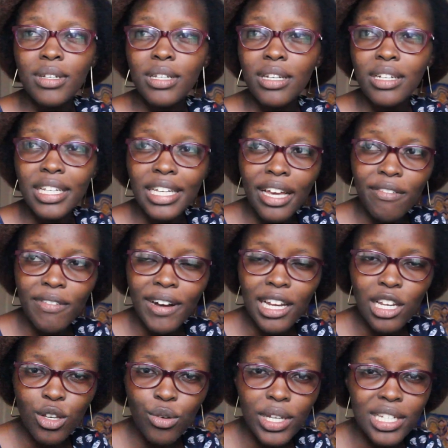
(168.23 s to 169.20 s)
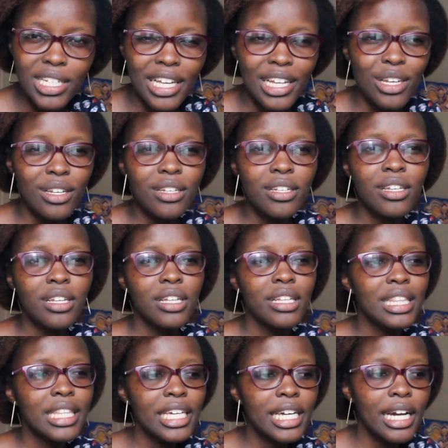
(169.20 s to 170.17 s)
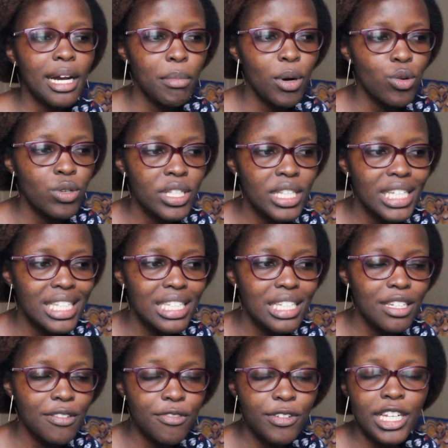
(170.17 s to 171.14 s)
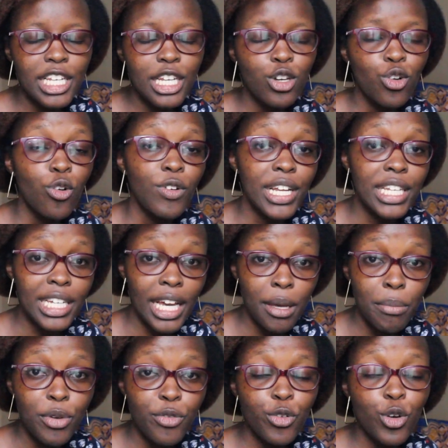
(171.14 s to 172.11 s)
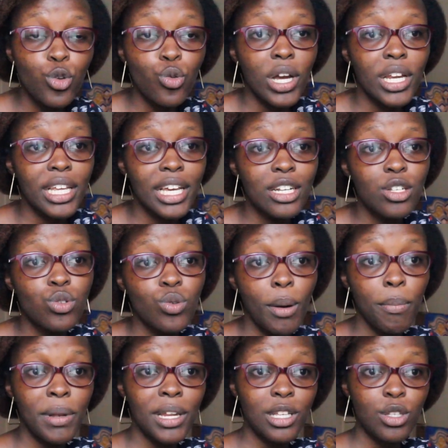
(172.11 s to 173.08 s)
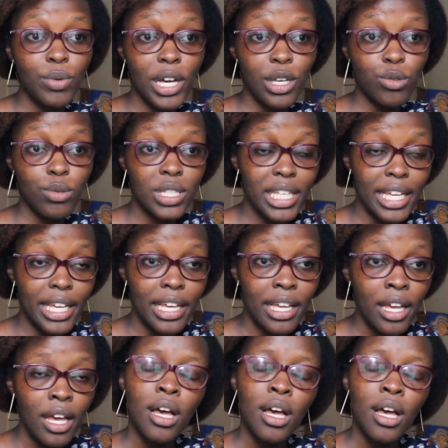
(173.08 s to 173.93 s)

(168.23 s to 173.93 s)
reevaluate and think about things differently over time before you can get to a place where you say,